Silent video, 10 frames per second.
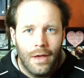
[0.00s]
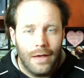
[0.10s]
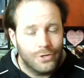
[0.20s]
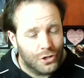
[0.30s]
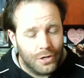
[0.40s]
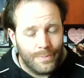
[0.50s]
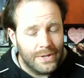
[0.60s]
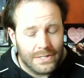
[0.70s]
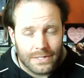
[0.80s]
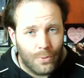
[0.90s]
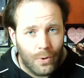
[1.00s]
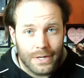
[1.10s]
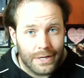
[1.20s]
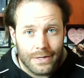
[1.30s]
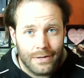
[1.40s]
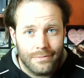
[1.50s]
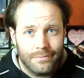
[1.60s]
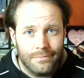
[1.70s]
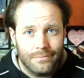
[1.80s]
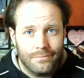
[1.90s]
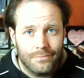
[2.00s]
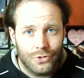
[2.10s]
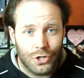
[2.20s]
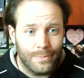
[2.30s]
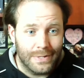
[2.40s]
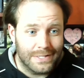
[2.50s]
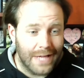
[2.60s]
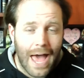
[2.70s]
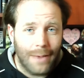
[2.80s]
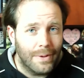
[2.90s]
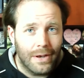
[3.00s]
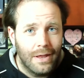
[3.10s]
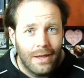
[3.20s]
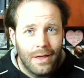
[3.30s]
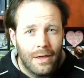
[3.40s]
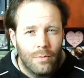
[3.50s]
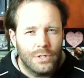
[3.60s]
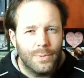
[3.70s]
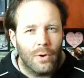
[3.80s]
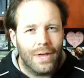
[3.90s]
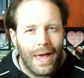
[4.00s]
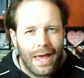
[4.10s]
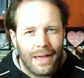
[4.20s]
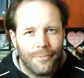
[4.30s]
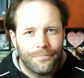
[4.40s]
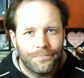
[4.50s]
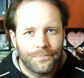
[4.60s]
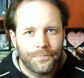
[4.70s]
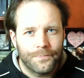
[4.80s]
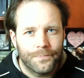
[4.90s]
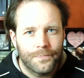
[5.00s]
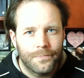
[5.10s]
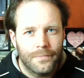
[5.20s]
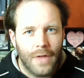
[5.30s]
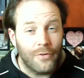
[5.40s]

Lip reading: Sure, you'd be disappointed. Sure, you'd be sad, but would you be okay? If you're